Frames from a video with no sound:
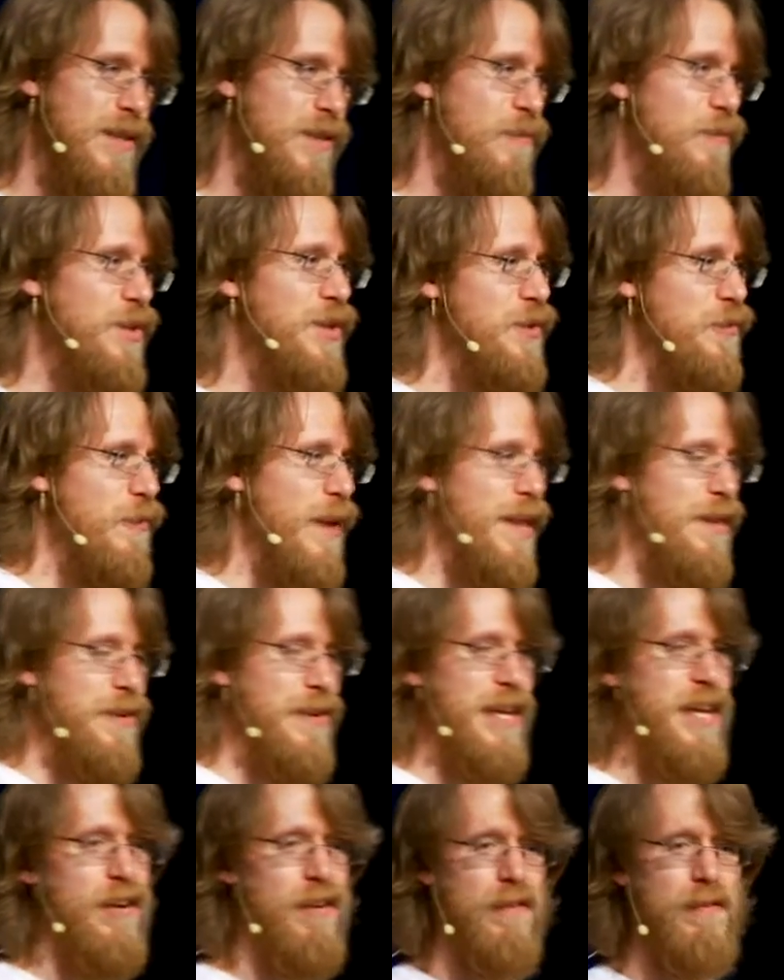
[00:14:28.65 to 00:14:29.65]
Wouldn't you rather
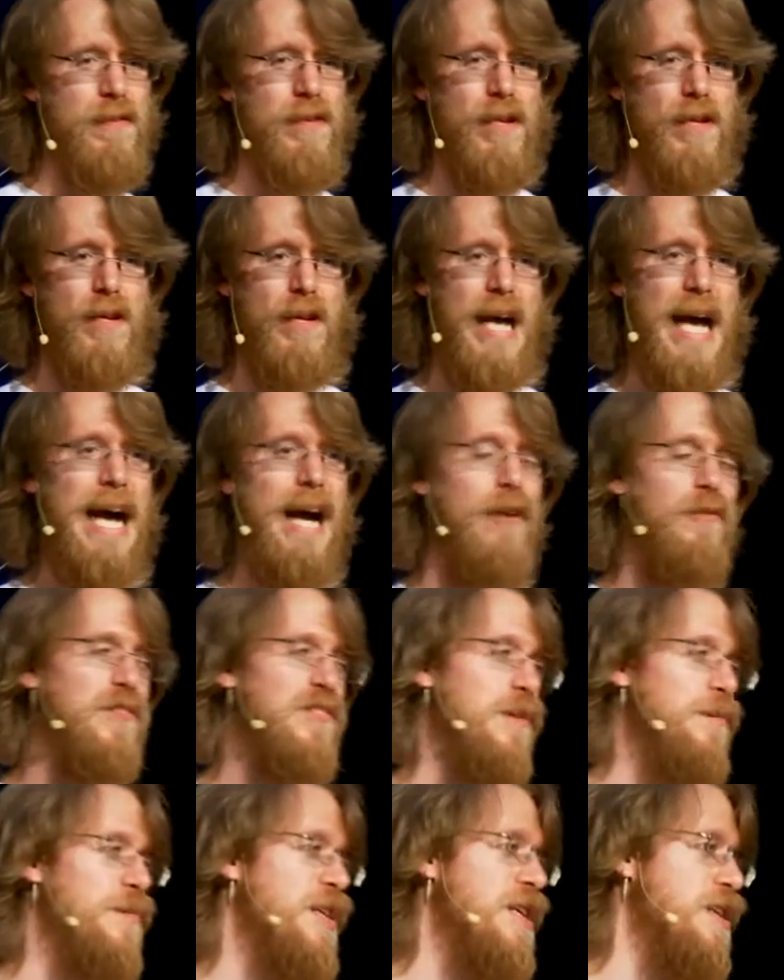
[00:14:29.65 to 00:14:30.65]
hear how
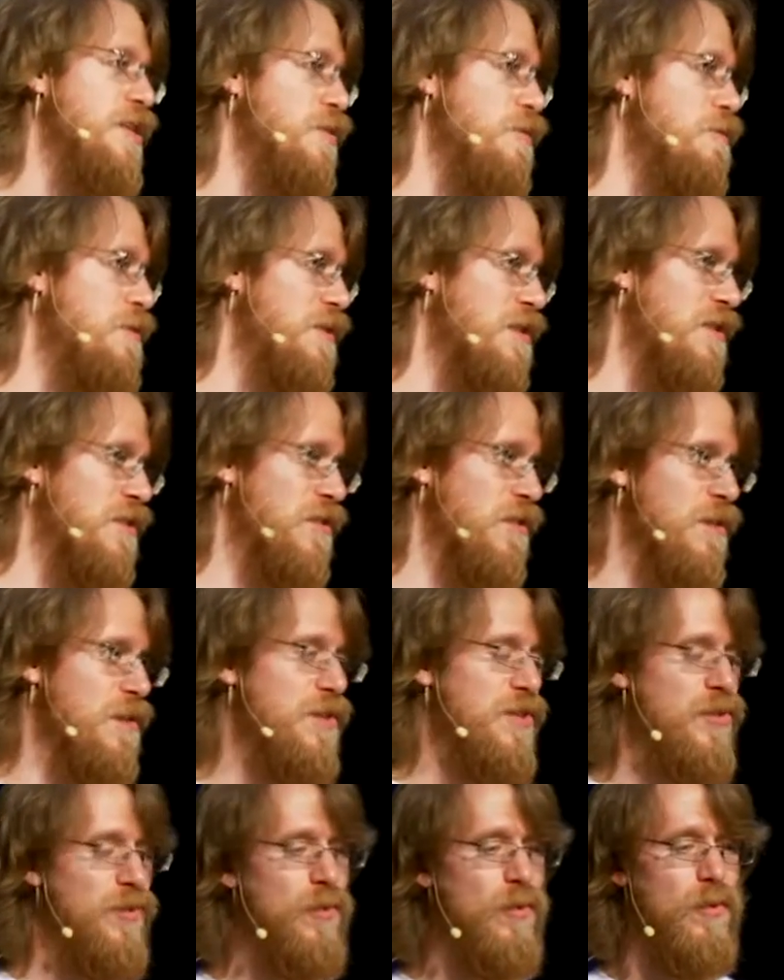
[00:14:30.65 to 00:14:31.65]
somebody used a
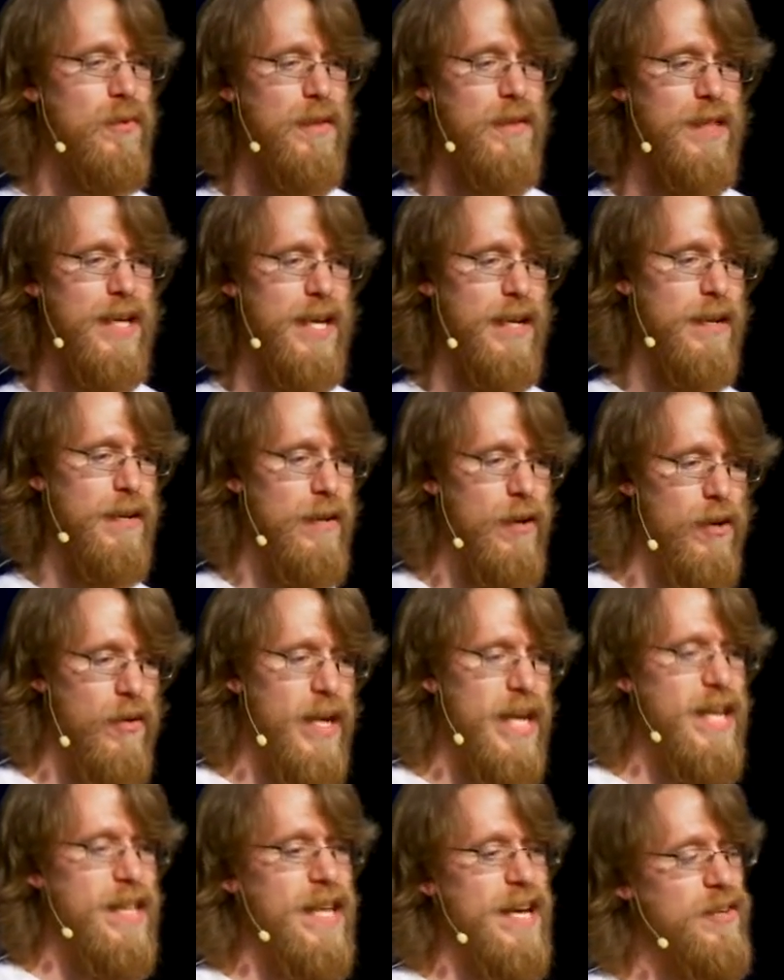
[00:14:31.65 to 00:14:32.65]
certain tool than, oh,
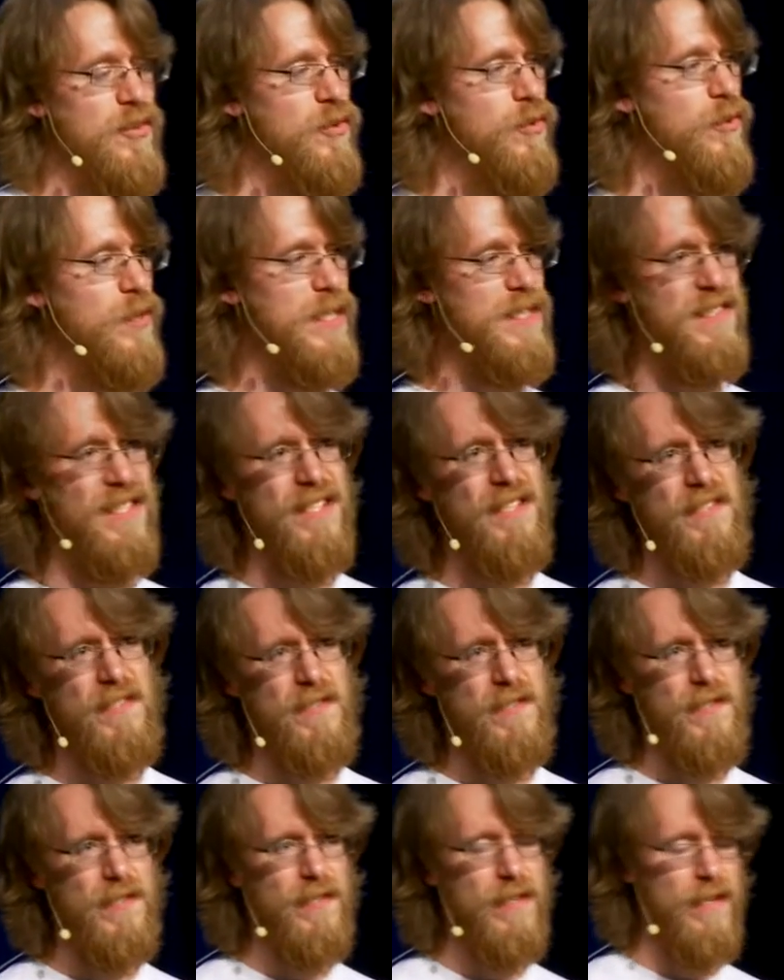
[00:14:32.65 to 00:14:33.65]
hey, that tool
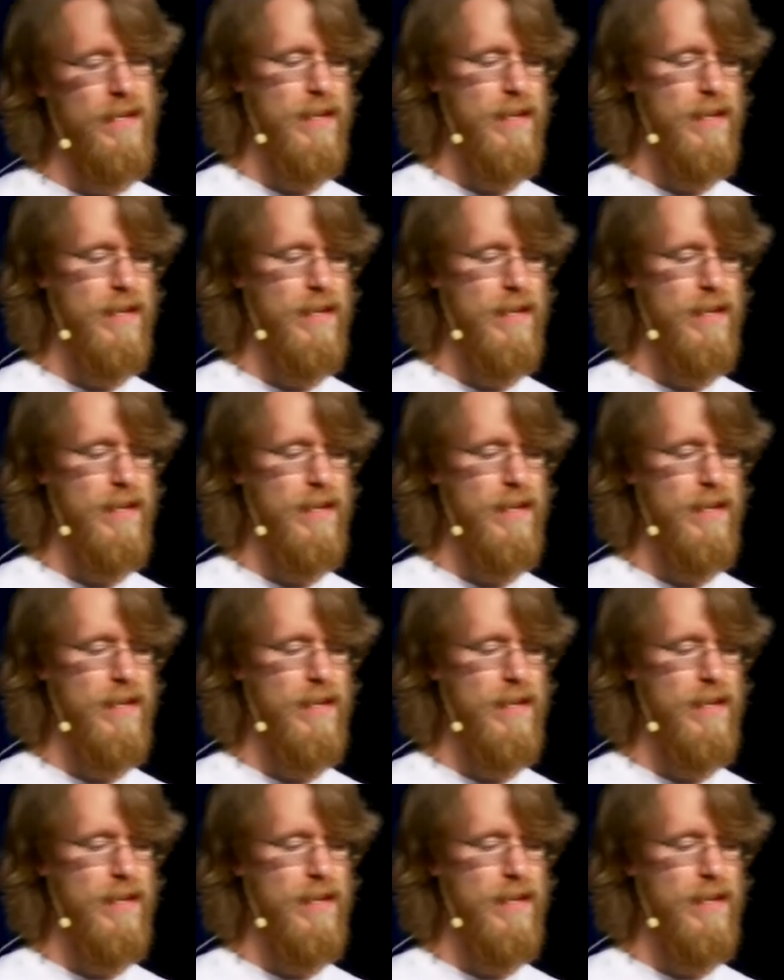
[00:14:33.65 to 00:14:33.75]
exists?